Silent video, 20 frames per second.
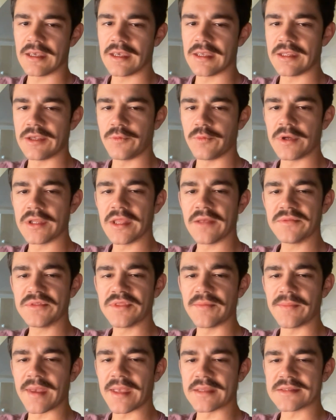and he went up
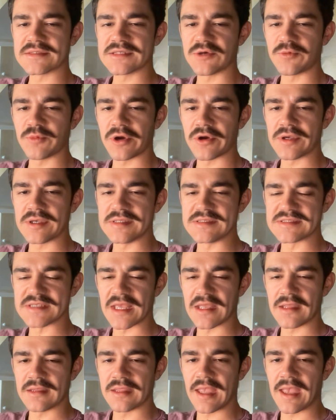the mountain where he
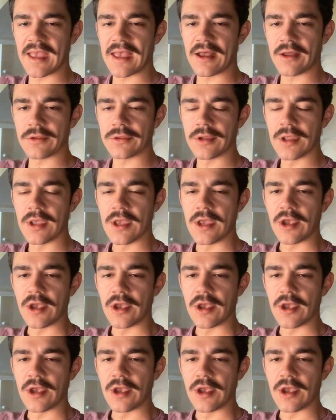sat down.